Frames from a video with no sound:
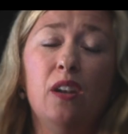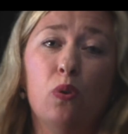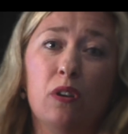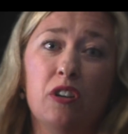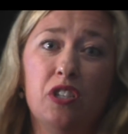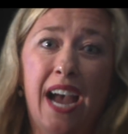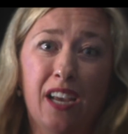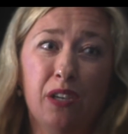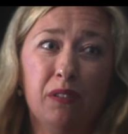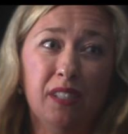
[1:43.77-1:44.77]
in order to
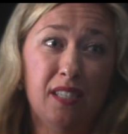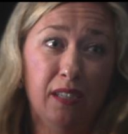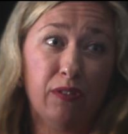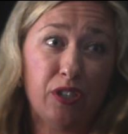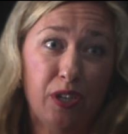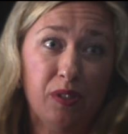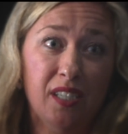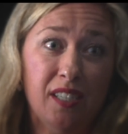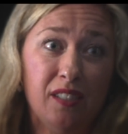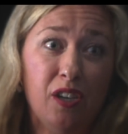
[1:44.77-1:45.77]
accurately deliver
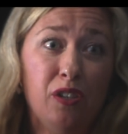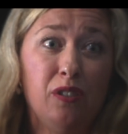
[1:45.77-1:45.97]
doses.